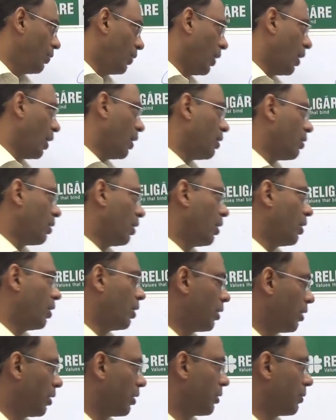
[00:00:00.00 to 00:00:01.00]
They get
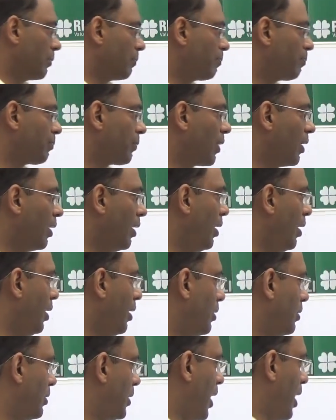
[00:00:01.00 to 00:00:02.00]
traded here.
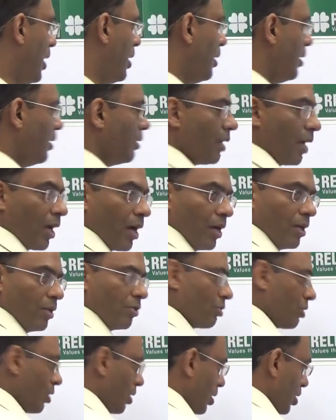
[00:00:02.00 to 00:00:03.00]
Then there
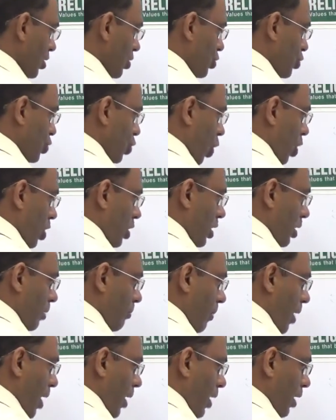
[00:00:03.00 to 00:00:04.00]
is the
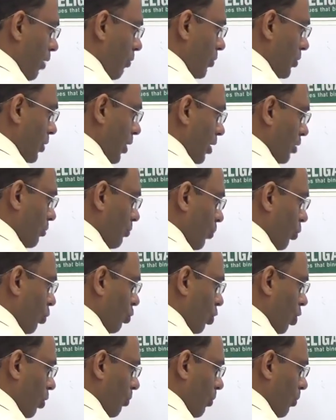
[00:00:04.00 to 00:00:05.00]
short-term market, which I spoke to you